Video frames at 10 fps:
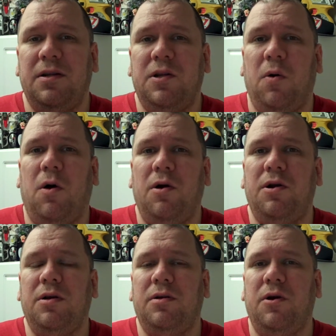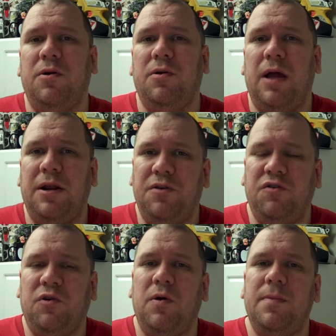know all know how to use
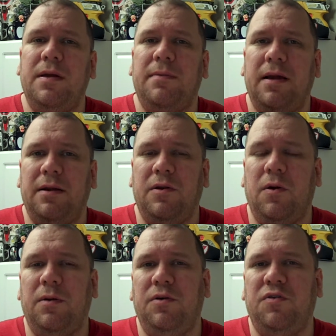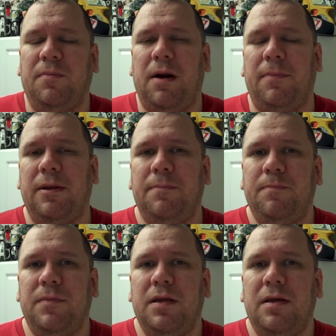your equipment and know, use it properly.
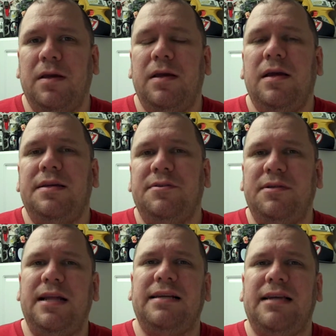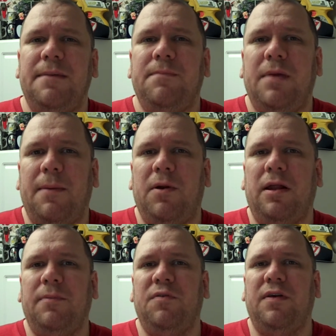So until next time, I'm
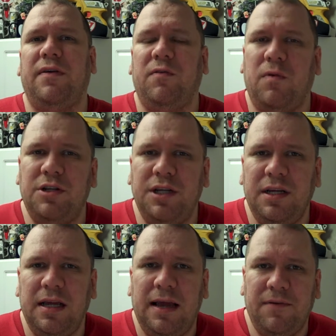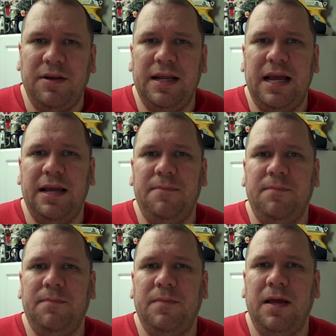Riley Ritz. Thanks for watching. Have a day.
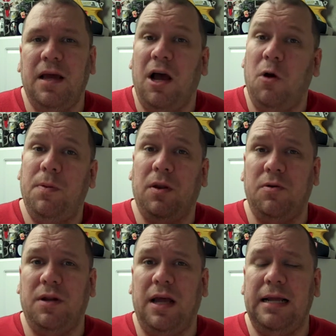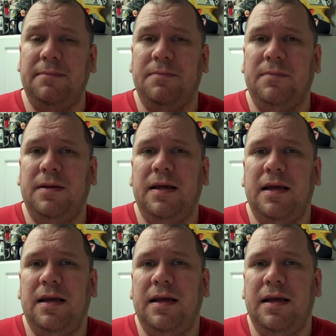Hope you learned a lot.
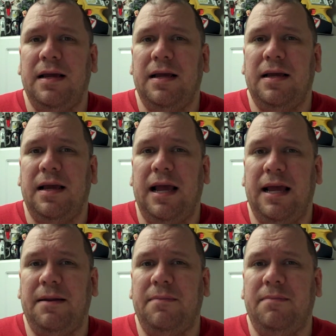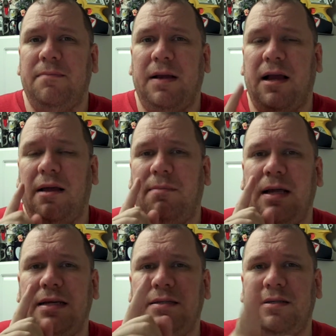And May God
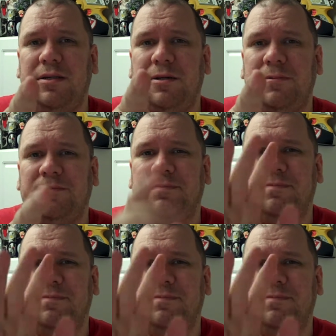bless you.